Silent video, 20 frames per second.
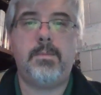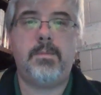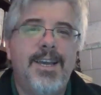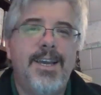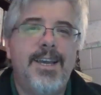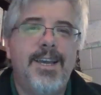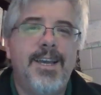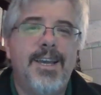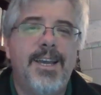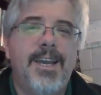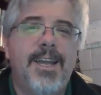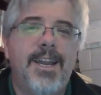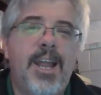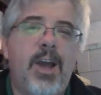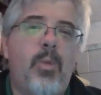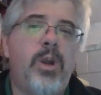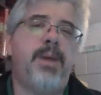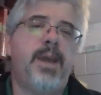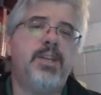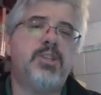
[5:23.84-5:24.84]
Now, one of the
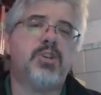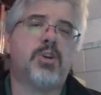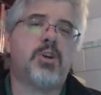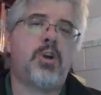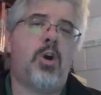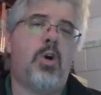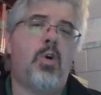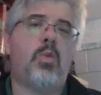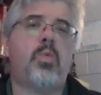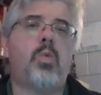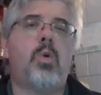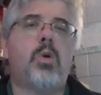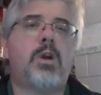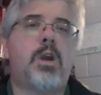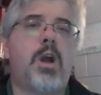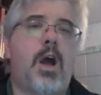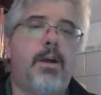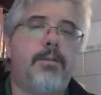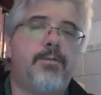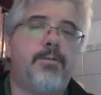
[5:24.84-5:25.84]
first major Cold War
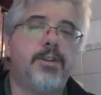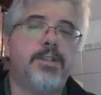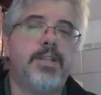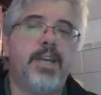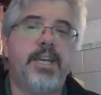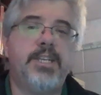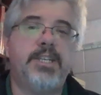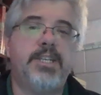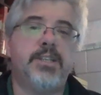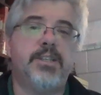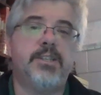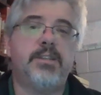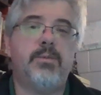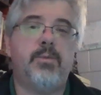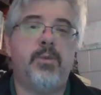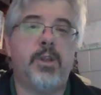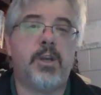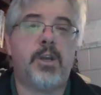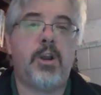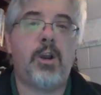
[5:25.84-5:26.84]
confrontations
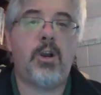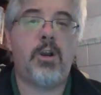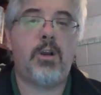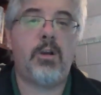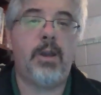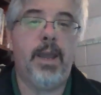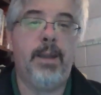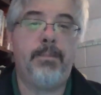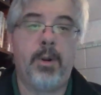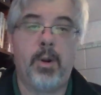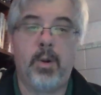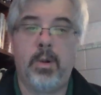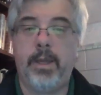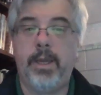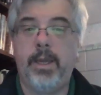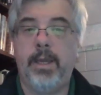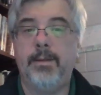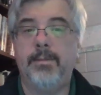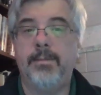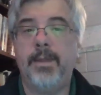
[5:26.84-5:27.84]
will occur at
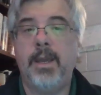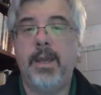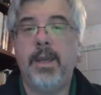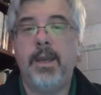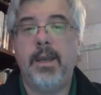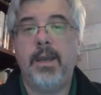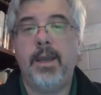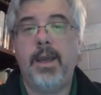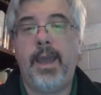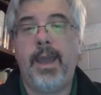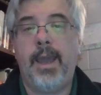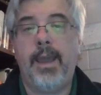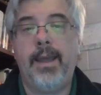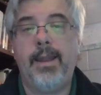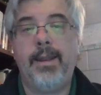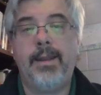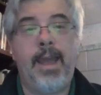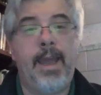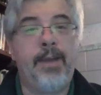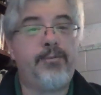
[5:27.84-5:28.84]
Berlin.
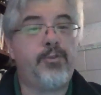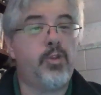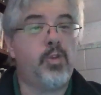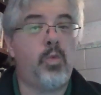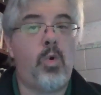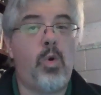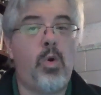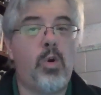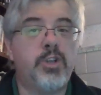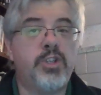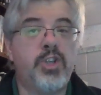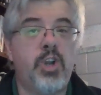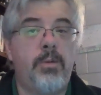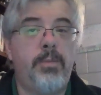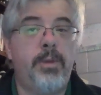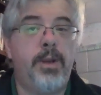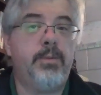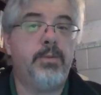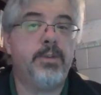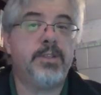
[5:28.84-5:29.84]
And after the war,
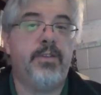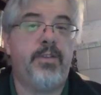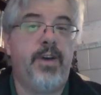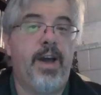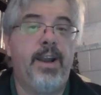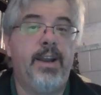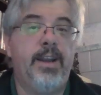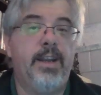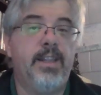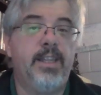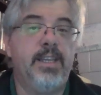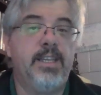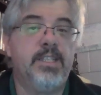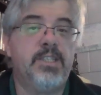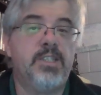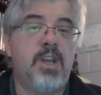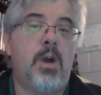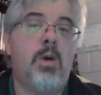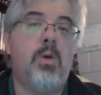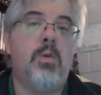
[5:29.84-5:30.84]
Germany was divided into these
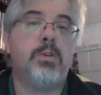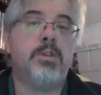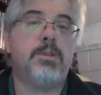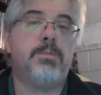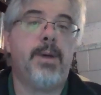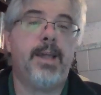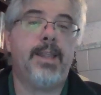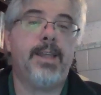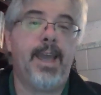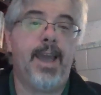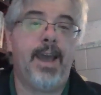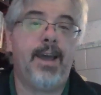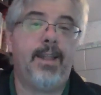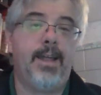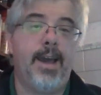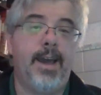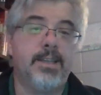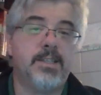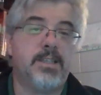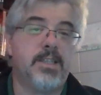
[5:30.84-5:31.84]
zones by the
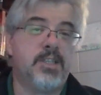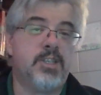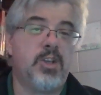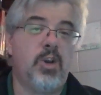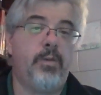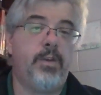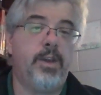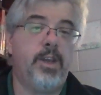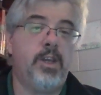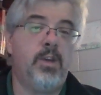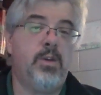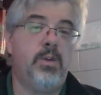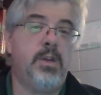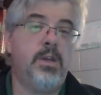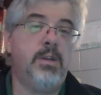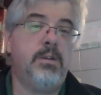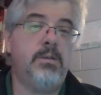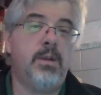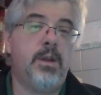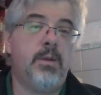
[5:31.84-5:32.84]
Allies. The Soviet
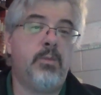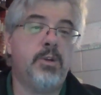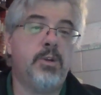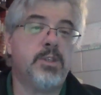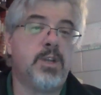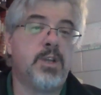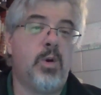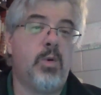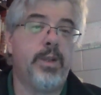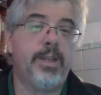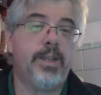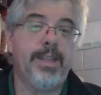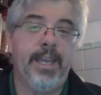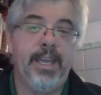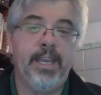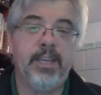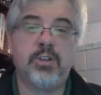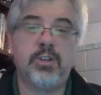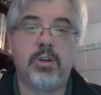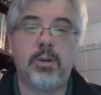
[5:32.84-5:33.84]
Union was holding
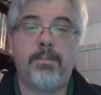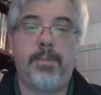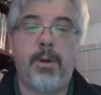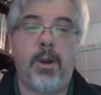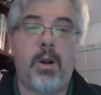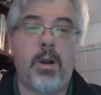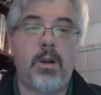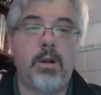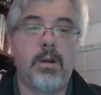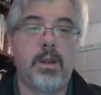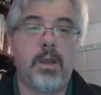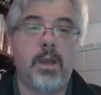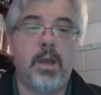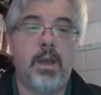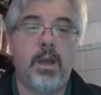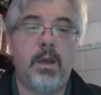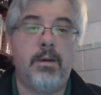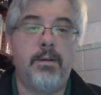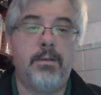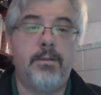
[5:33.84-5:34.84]
the eastern part
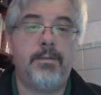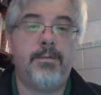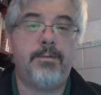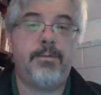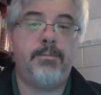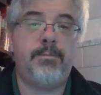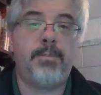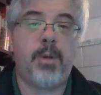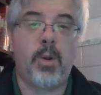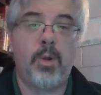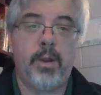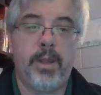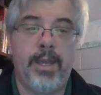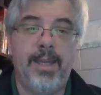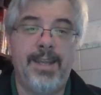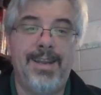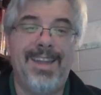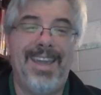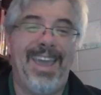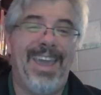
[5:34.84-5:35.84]
of
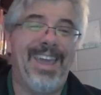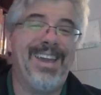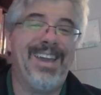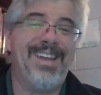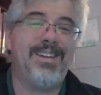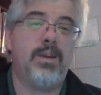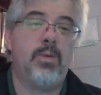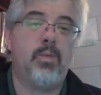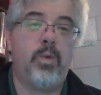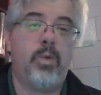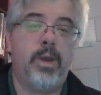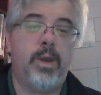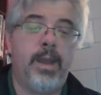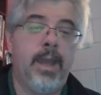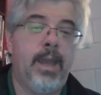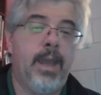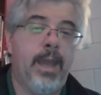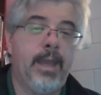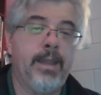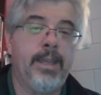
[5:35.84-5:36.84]
Berlin and
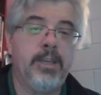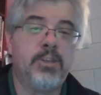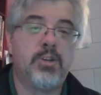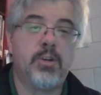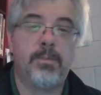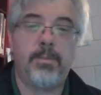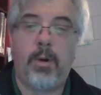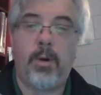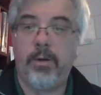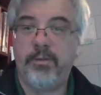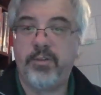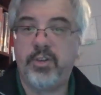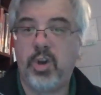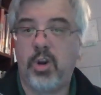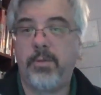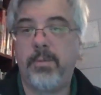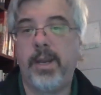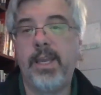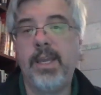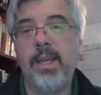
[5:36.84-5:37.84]
the eastern part of
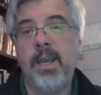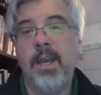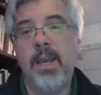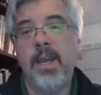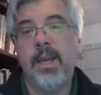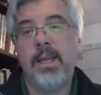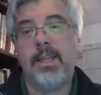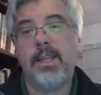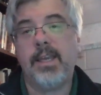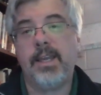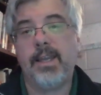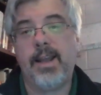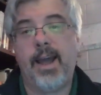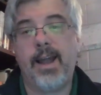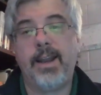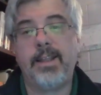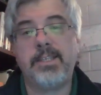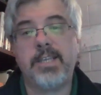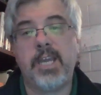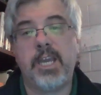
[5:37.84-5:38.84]
Germany. The
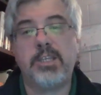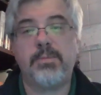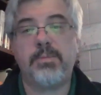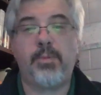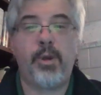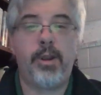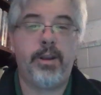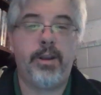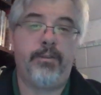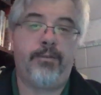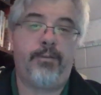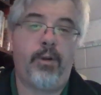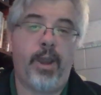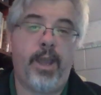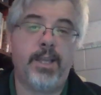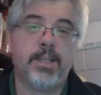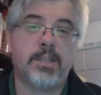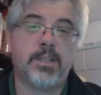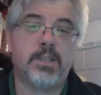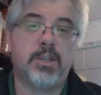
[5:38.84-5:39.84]
United States, Britain, and
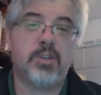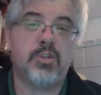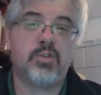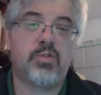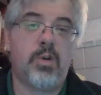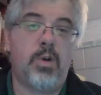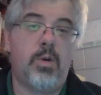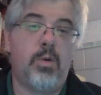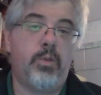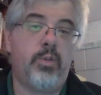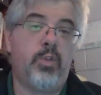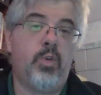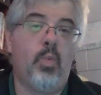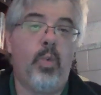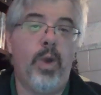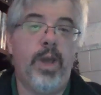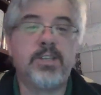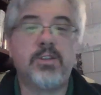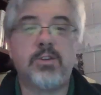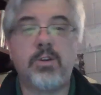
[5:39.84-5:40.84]
France controlled the
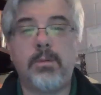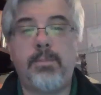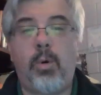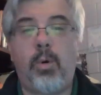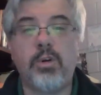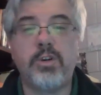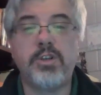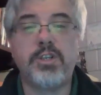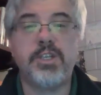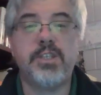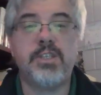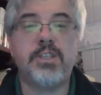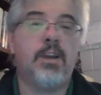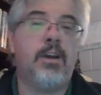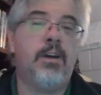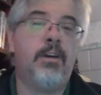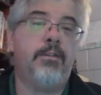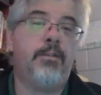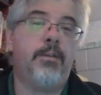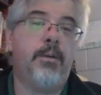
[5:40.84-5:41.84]
western portions
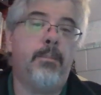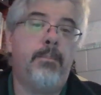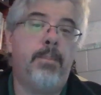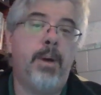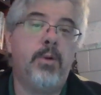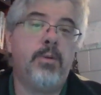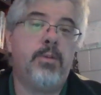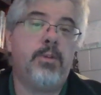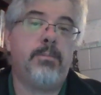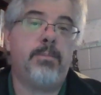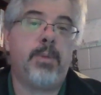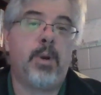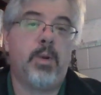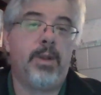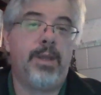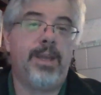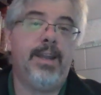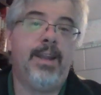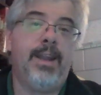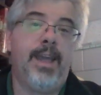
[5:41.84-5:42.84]
of both
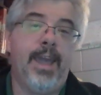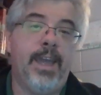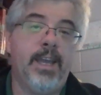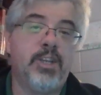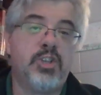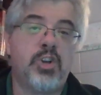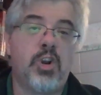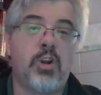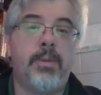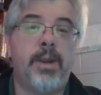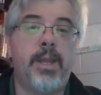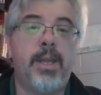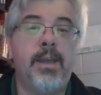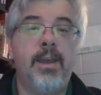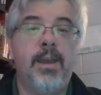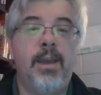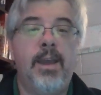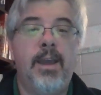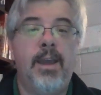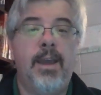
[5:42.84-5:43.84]
Berlin and Germany.
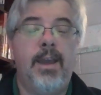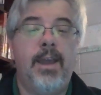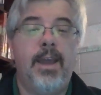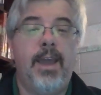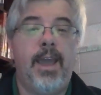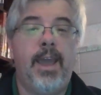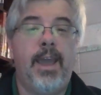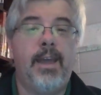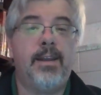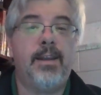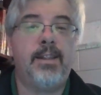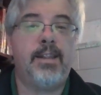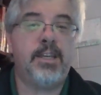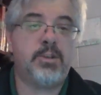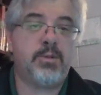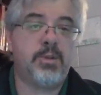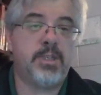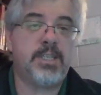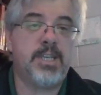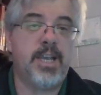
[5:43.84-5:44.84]
And
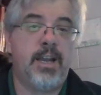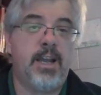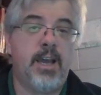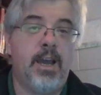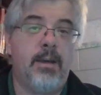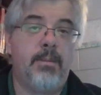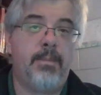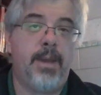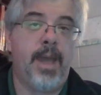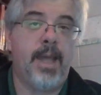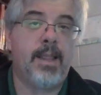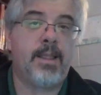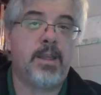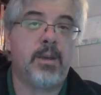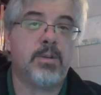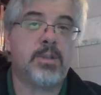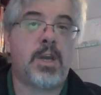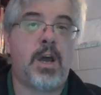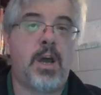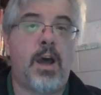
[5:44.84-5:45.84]
this was set up at
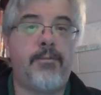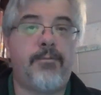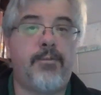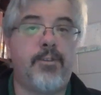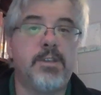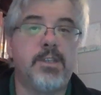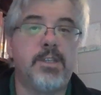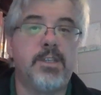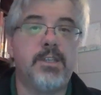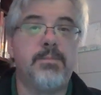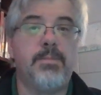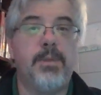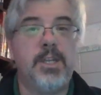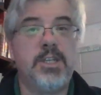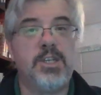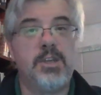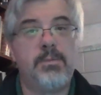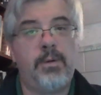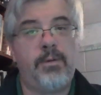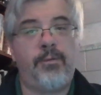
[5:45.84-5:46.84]
those conferences
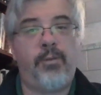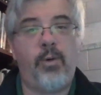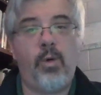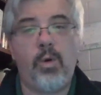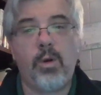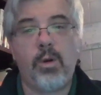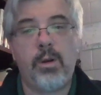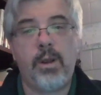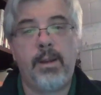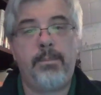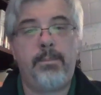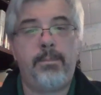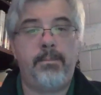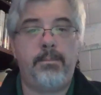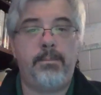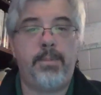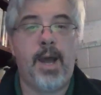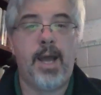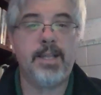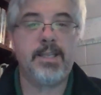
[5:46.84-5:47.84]
mentioned before, at
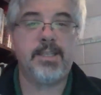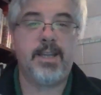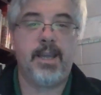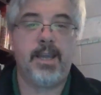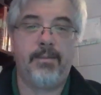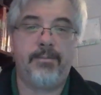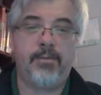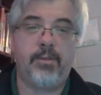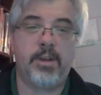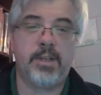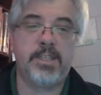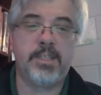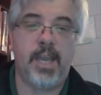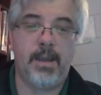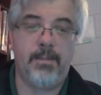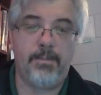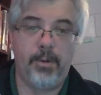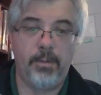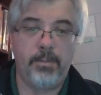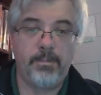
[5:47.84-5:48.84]
Potsdam, for
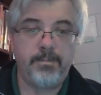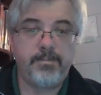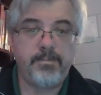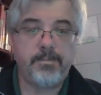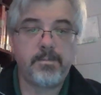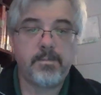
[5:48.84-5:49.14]
example.